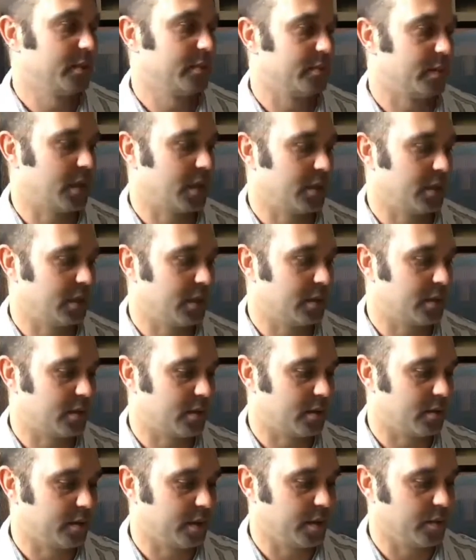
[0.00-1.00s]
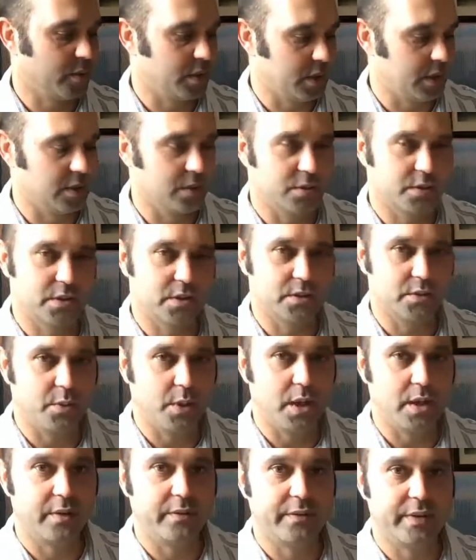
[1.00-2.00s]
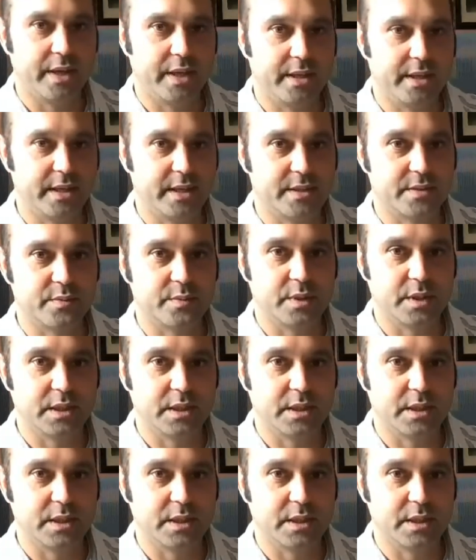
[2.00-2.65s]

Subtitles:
right? The guitar only really goes to 12, and then it's really